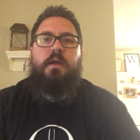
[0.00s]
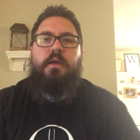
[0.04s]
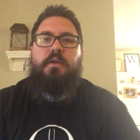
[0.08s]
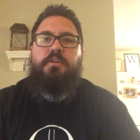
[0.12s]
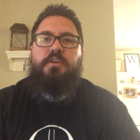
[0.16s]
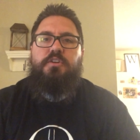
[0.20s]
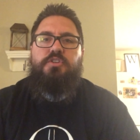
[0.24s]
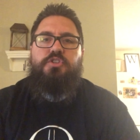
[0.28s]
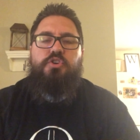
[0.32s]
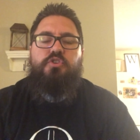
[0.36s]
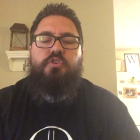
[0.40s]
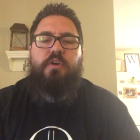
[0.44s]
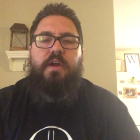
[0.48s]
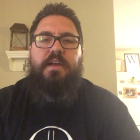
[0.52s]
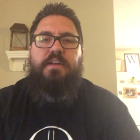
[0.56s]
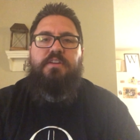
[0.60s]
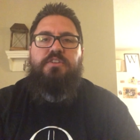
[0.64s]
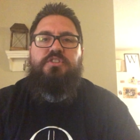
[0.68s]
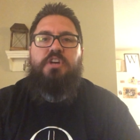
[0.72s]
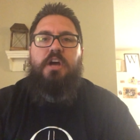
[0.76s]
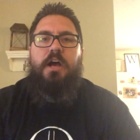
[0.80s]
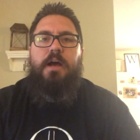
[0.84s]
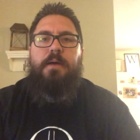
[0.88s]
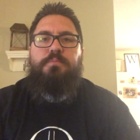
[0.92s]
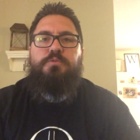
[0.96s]
Does a great
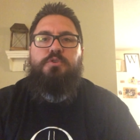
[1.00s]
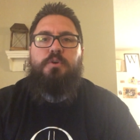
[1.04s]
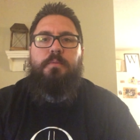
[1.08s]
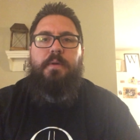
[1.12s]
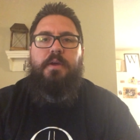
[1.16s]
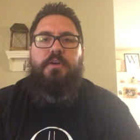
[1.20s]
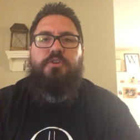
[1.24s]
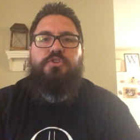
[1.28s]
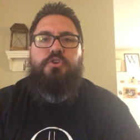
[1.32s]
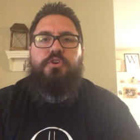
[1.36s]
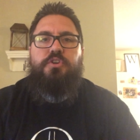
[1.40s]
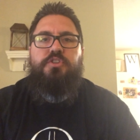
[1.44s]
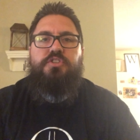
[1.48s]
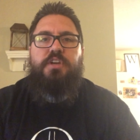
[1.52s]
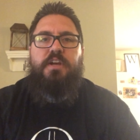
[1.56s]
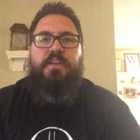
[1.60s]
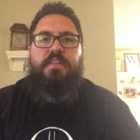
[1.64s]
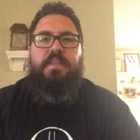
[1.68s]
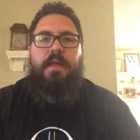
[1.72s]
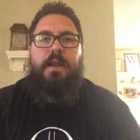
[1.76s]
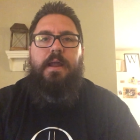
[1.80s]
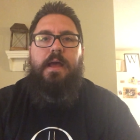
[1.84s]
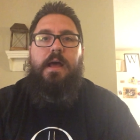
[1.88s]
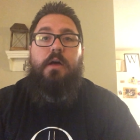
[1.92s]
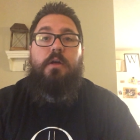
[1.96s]
job, so make sure you check
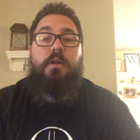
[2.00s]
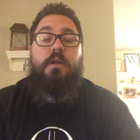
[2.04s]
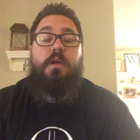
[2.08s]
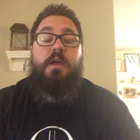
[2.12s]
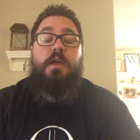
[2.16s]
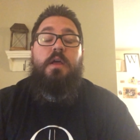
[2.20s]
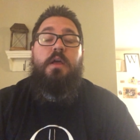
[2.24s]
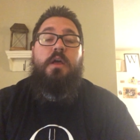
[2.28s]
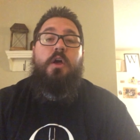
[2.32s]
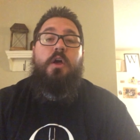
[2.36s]
that out.